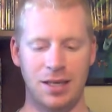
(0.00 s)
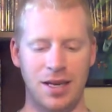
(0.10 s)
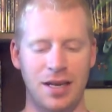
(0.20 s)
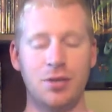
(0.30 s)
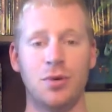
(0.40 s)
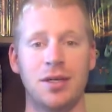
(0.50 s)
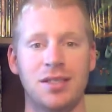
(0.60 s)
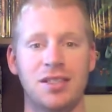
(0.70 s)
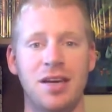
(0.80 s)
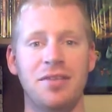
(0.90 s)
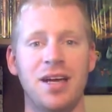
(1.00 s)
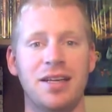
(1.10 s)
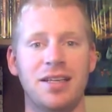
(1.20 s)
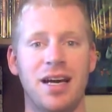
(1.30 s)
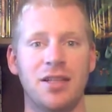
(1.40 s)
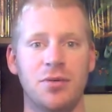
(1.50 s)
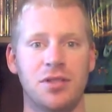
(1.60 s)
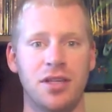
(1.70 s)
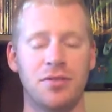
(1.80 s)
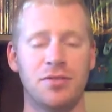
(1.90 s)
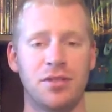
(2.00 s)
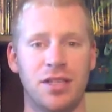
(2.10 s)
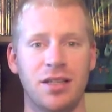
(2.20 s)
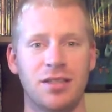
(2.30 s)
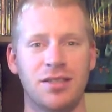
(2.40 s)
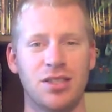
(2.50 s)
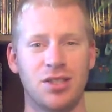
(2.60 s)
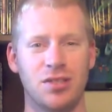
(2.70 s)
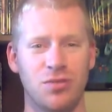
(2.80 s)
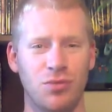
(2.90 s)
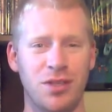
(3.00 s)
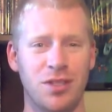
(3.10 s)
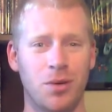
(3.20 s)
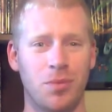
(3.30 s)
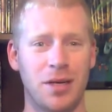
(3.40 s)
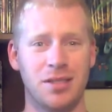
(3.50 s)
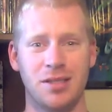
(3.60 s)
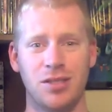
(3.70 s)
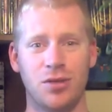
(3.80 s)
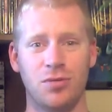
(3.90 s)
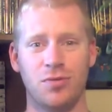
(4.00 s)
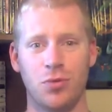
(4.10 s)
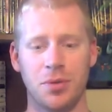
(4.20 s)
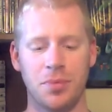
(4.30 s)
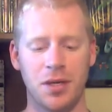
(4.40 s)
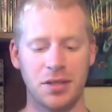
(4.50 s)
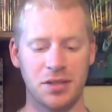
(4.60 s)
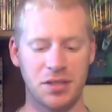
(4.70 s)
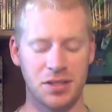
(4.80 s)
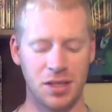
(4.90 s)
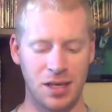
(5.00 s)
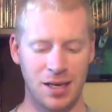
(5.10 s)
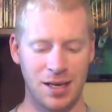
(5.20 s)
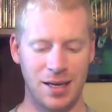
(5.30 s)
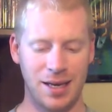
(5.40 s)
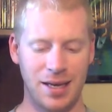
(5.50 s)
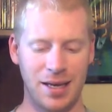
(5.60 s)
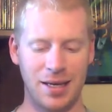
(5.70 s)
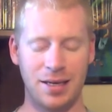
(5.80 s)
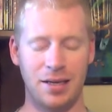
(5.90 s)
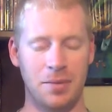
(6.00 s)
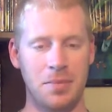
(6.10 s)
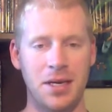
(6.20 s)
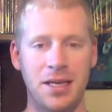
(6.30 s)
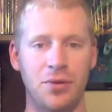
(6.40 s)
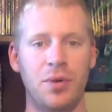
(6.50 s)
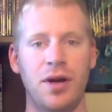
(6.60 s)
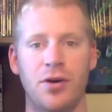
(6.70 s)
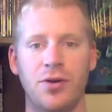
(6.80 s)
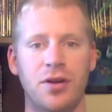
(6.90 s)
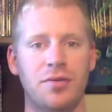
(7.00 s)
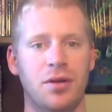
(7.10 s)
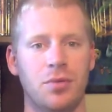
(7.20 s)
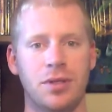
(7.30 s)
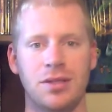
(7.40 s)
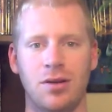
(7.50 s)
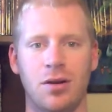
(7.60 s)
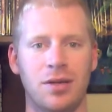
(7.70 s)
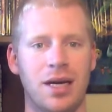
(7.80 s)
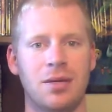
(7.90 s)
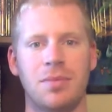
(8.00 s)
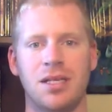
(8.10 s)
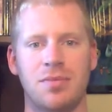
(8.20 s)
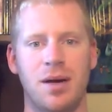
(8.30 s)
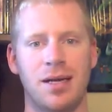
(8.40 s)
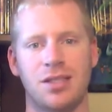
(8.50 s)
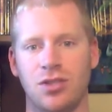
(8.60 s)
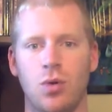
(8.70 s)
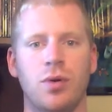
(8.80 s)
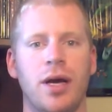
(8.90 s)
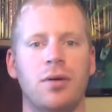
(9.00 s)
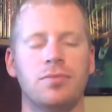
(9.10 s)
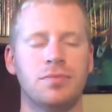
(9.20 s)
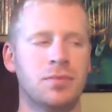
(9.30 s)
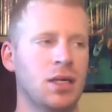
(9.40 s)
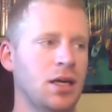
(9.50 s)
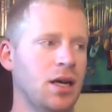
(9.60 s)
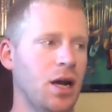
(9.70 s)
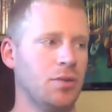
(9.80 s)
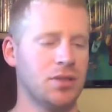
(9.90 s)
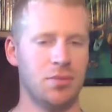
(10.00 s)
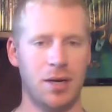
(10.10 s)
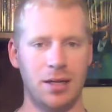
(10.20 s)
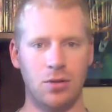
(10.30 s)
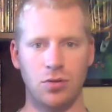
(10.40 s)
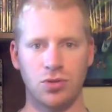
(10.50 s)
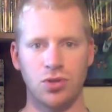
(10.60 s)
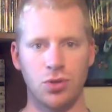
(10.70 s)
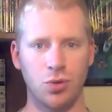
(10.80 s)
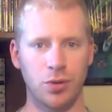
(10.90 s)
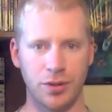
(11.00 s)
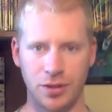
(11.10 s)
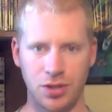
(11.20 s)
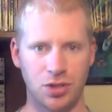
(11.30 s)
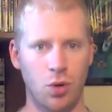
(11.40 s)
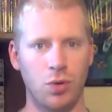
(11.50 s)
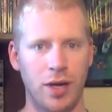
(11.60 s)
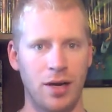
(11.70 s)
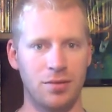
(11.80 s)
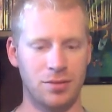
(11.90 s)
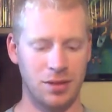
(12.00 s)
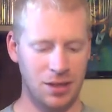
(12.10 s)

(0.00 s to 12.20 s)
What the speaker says: Anyway, $7.99 they were selling this. Retail price is still $40. And immediately when I heard of it, I went online to Best Buy, sold out. I went to my local store, sold out.